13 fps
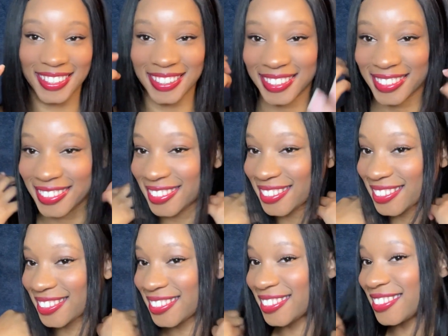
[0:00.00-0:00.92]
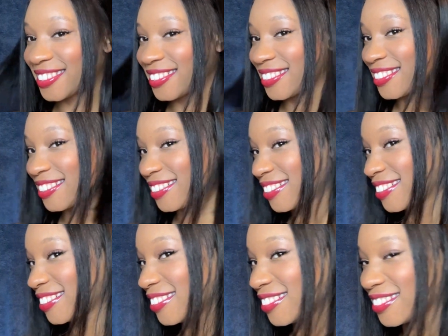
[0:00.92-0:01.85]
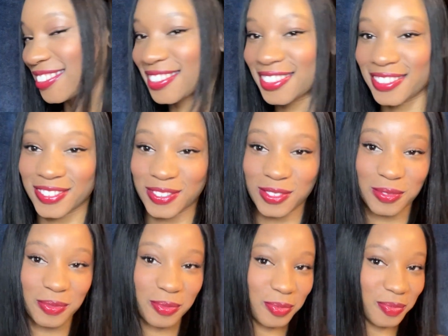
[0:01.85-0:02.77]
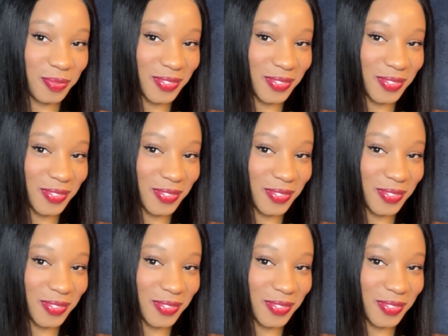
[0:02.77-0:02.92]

And voila, put on some cute